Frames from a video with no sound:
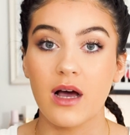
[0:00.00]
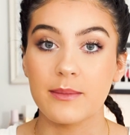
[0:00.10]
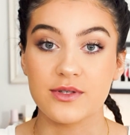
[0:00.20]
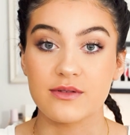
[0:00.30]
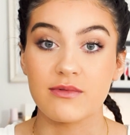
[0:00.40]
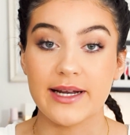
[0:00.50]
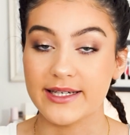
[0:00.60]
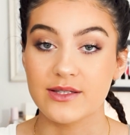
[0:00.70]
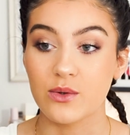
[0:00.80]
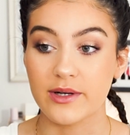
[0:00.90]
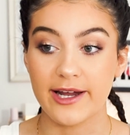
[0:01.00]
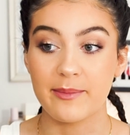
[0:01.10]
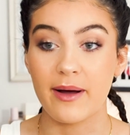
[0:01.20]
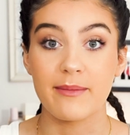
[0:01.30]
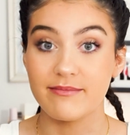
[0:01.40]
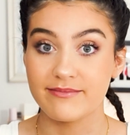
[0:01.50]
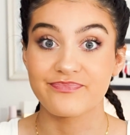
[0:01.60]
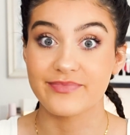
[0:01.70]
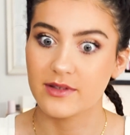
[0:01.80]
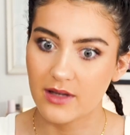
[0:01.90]
I'm just really talking out my
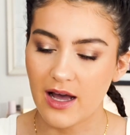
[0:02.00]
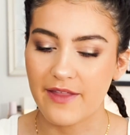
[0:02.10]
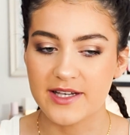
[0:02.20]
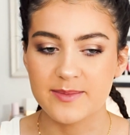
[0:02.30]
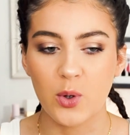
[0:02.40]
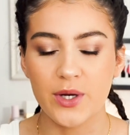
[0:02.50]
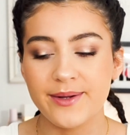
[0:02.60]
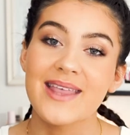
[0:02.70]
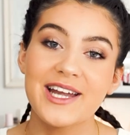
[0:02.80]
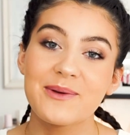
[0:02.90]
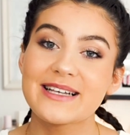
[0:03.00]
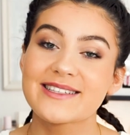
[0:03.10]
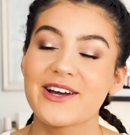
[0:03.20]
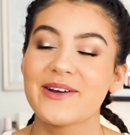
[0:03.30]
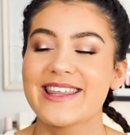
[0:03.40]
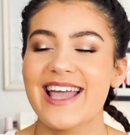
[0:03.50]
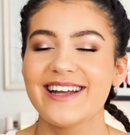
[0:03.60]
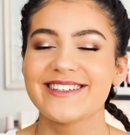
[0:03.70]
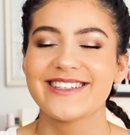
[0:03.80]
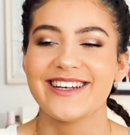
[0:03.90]
at this point. Anyway, so at the
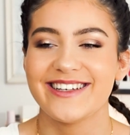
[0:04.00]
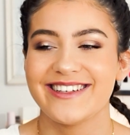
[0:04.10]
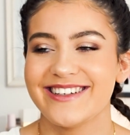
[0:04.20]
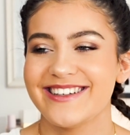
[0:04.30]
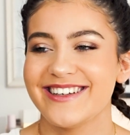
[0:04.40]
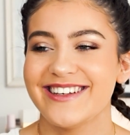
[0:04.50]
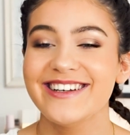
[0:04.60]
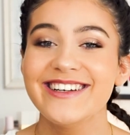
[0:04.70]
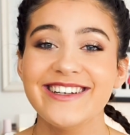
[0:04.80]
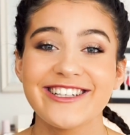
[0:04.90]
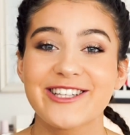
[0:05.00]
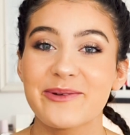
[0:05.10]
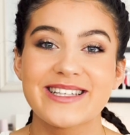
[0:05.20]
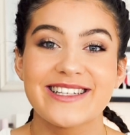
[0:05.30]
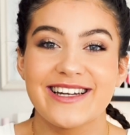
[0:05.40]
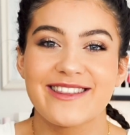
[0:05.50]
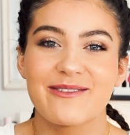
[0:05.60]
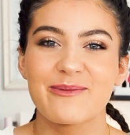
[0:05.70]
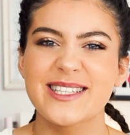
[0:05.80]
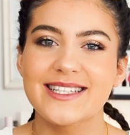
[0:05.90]
end so we're still
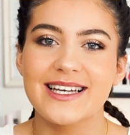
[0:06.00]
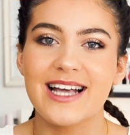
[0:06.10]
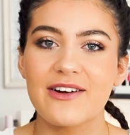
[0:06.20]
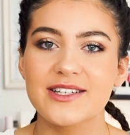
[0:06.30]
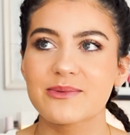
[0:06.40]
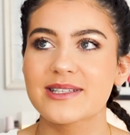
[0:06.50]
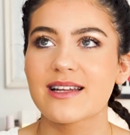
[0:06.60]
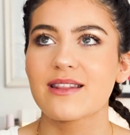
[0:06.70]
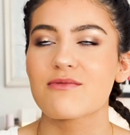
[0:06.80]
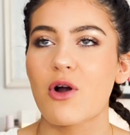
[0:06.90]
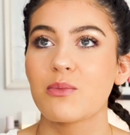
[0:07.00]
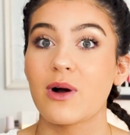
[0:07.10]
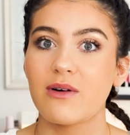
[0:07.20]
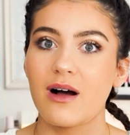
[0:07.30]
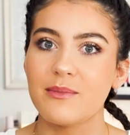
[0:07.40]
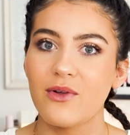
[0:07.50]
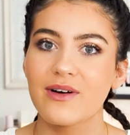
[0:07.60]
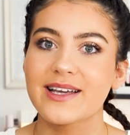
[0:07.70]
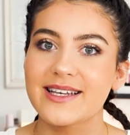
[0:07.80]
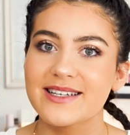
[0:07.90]
in character, we're still in the role. Well, I'm
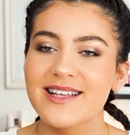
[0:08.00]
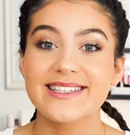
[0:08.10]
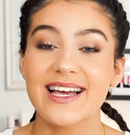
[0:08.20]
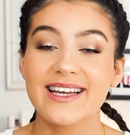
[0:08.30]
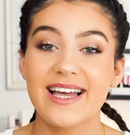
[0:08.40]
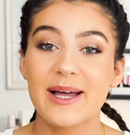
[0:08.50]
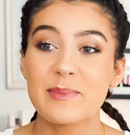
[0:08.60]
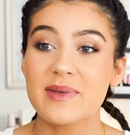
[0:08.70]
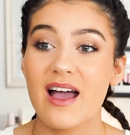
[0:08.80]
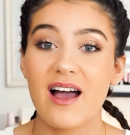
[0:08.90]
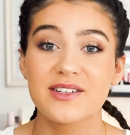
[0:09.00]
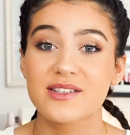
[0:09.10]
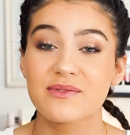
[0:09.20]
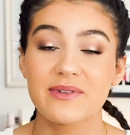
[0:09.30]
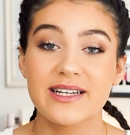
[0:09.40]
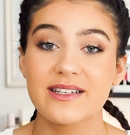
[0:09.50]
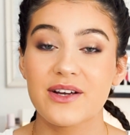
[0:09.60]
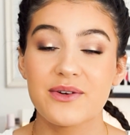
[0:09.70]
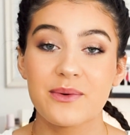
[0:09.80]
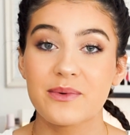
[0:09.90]
not, he is. He's like, yeah, I just really
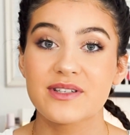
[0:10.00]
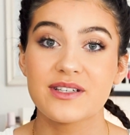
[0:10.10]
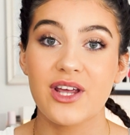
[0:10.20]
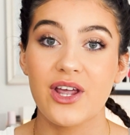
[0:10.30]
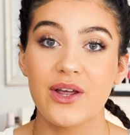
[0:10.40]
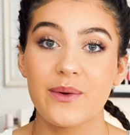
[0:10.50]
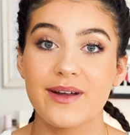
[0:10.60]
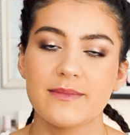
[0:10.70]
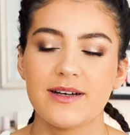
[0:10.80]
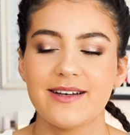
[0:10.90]
don't know what to do. And